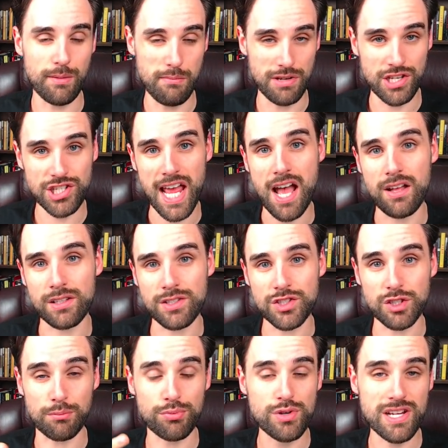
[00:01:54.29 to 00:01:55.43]
maybe challenge
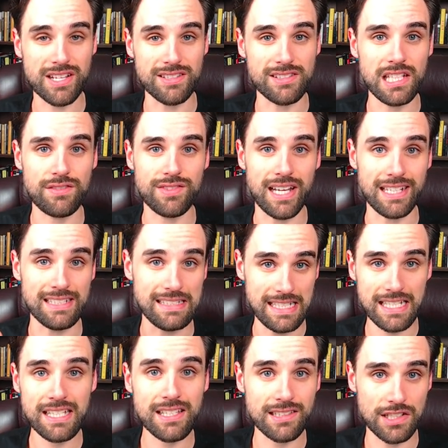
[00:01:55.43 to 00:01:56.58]
some preconceived
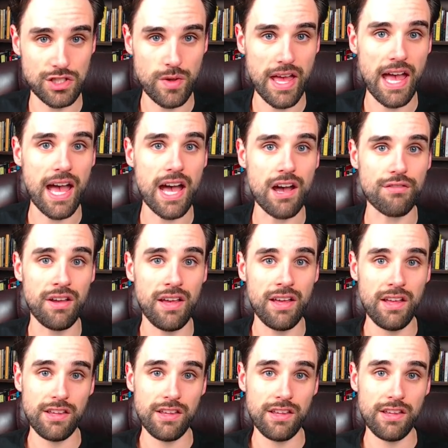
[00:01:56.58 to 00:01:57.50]
ideas that you have